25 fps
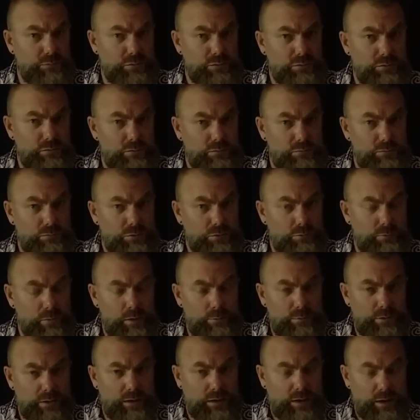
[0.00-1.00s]
You know, you might
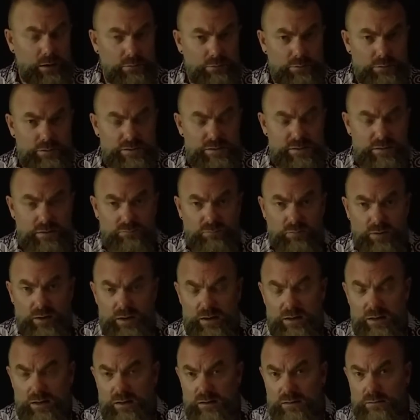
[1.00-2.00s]
be encountering stuff they
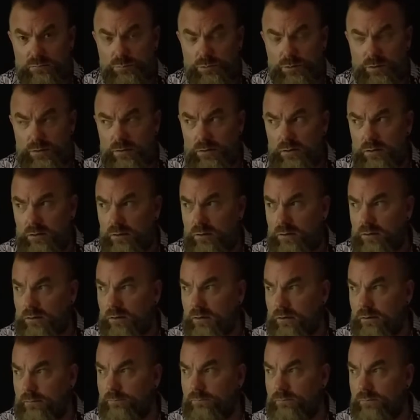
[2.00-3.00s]
didn't, but
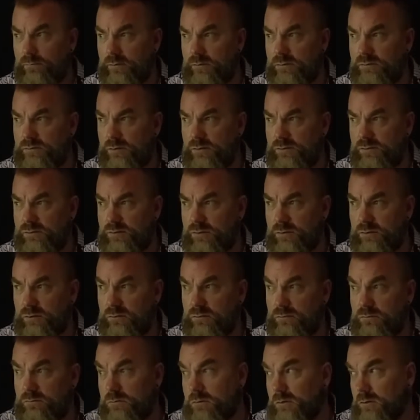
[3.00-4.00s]
there's
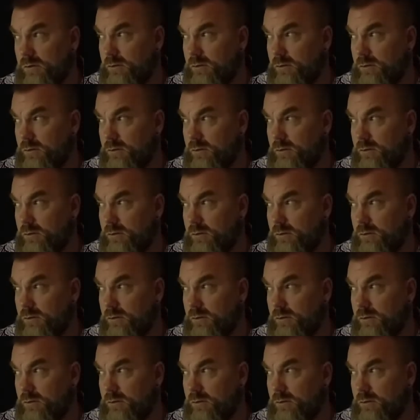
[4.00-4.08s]
also,